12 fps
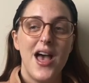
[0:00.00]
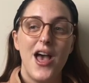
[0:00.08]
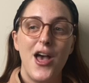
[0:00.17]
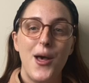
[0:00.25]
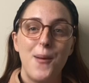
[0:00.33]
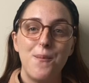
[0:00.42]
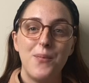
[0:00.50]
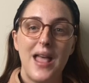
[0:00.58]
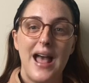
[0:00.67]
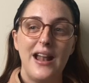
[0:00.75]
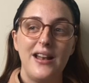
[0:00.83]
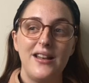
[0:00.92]

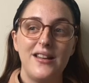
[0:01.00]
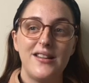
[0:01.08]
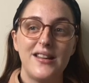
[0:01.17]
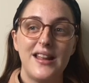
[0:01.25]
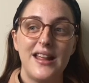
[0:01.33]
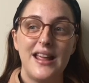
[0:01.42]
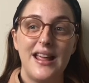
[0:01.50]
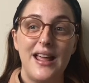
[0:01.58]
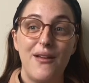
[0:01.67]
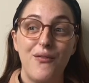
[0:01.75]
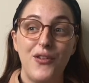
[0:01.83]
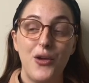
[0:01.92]
And
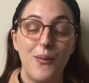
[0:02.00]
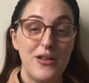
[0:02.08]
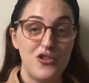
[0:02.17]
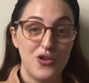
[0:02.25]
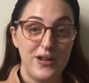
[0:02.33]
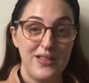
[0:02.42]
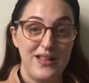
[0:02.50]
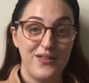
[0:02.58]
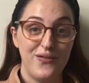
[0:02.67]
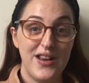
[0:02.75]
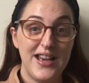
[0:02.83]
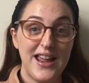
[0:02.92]
if you enjoyed this
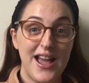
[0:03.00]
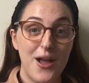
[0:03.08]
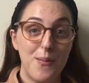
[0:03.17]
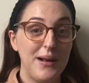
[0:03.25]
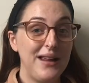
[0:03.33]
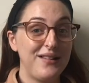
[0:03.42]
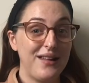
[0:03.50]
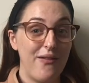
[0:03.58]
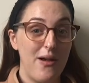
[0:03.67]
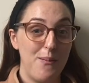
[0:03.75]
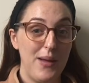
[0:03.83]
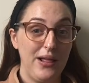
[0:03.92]
video, please give
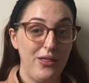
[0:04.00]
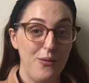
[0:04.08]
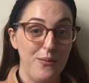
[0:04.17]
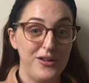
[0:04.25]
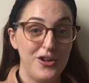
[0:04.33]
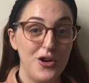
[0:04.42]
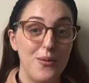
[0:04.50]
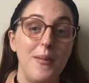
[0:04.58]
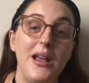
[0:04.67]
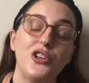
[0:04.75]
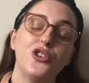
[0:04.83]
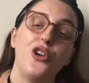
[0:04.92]
it a big thumbs up.
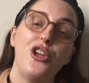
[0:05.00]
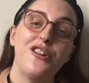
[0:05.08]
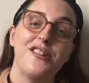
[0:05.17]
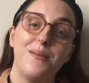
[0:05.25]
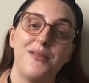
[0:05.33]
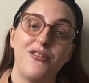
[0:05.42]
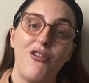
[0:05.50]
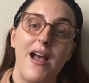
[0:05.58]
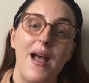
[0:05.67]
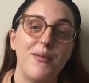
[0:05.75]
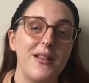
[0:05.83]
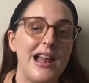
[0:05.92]
Make sure you're
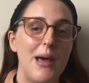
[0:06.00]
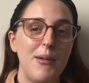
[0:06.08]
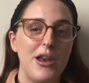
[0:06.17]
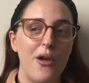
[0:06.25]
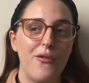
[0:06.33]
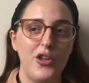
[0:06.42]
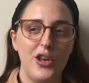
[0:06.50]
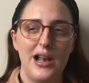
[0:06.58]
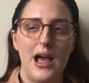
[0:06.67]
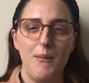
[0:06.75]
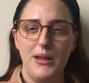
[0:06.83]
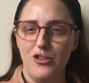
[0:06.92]
subscribed, and let me know if you'd
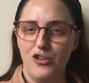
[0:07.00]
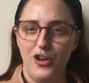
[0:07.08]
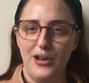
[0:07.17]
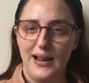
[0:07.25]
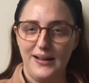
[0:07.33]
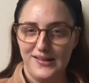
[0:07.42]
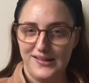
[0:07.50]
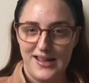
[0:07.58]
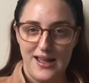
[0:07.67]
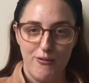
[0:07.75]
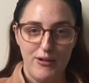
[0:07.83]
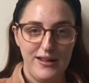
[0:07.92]
like me to do like a
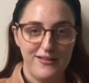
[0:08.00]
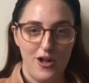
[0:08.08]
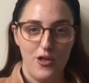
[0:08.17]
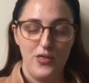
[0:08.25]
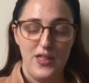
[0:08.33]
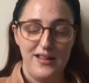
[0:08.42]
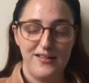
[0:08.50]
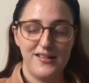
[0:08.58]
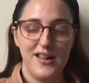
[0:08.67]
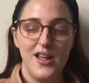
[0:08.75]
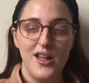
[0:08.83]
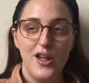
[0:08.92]
series on this
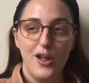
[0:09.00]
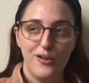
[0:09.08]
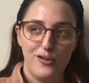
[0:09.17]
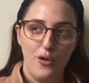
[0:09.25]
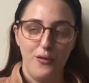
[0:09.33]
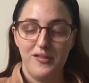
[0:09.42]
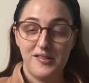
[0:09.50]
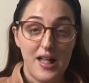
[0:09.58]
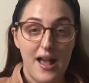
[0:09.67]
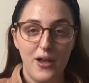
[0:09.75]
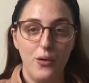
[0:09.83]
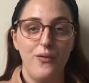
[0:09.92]
sort of
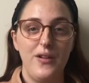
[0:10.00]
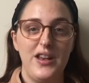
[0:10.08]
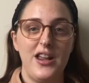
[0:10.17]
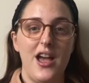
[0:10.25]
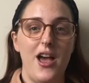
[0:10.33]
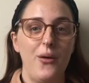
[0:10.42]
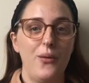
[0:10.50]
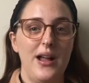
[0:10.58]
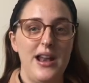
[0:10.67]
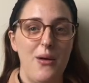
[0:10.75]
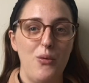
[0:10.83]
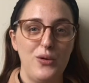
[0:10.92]
style video,
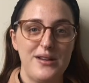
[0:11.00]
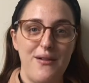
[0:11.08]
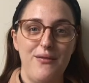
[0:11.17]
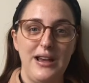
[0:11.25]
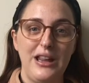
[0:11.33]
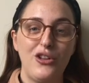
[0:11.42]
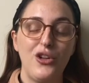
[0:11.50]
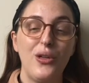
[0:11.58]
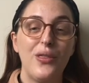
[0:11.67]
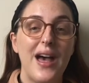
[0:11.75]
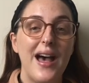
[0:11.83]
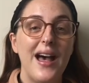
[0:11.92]
and I will definitely do
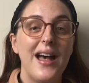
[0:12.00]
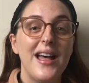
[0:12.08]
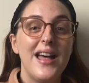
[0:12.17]
that.